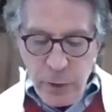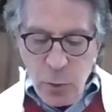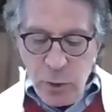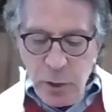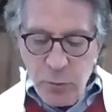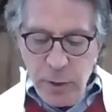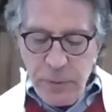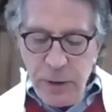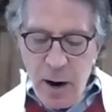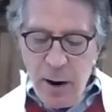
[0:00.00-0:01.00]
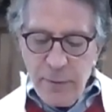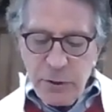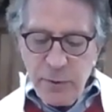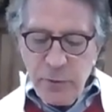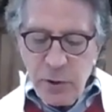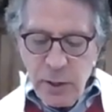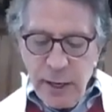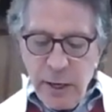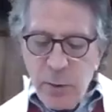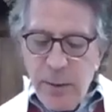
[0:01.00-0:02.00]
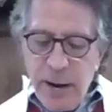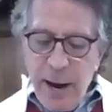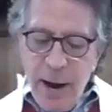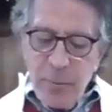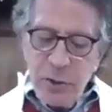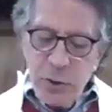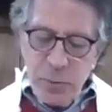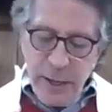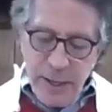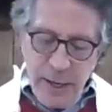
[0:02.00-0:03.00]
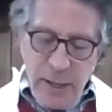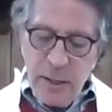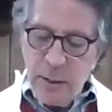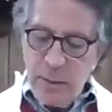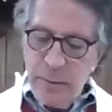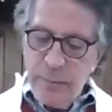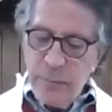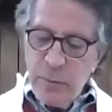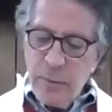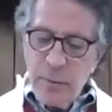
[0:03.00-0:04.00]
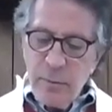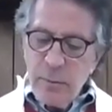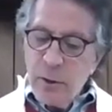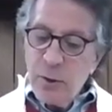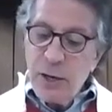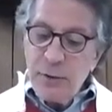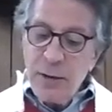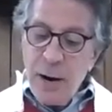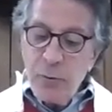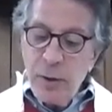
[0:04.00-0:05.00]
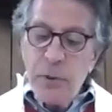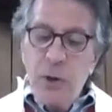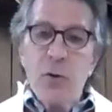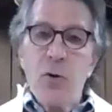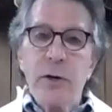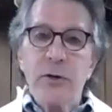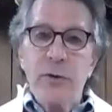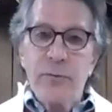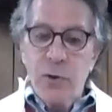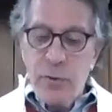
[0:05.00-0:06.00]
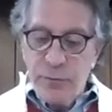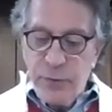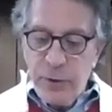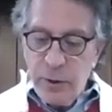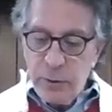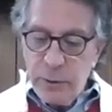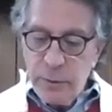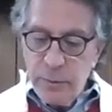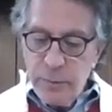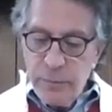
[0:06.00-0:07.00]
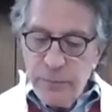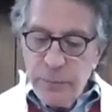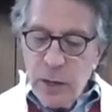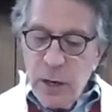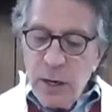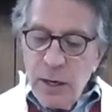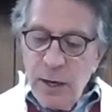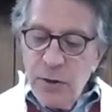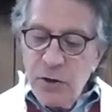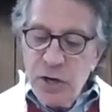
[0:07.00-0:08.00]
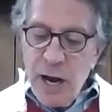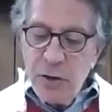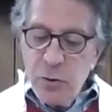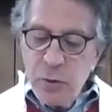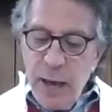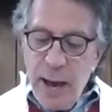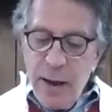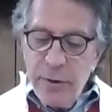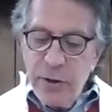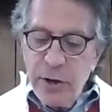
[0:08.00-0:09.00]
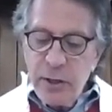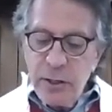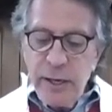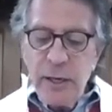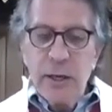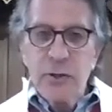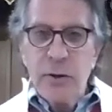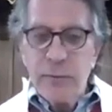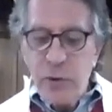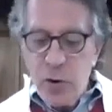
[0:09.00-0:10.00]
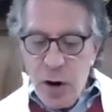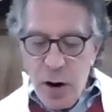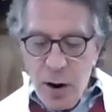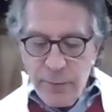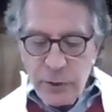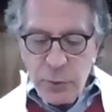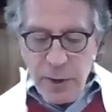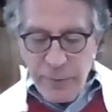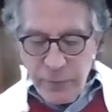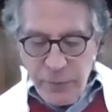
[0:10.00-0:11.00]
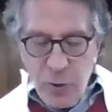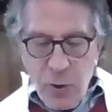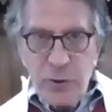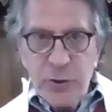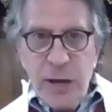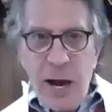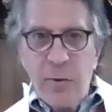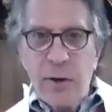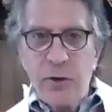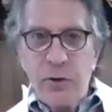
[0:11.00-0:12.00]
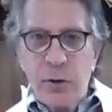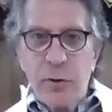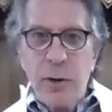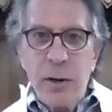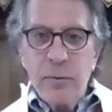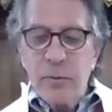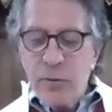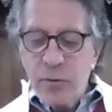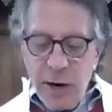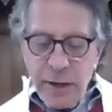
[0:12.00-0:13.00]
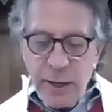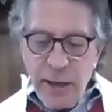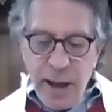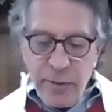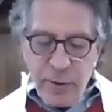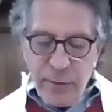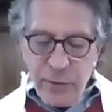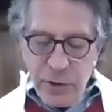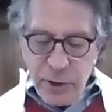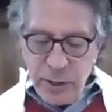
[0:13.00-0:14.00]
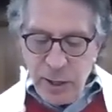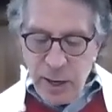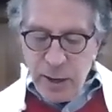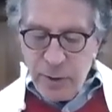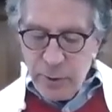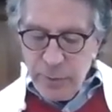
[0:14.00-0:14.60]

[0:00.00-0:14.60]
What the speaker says: When you reap the harvest of your land, no matter how much you may need it, you shall not reap the corners of your field. Neither shall you gather the gleanings of your harvest, whatever falls down as you're trying to gather everything together.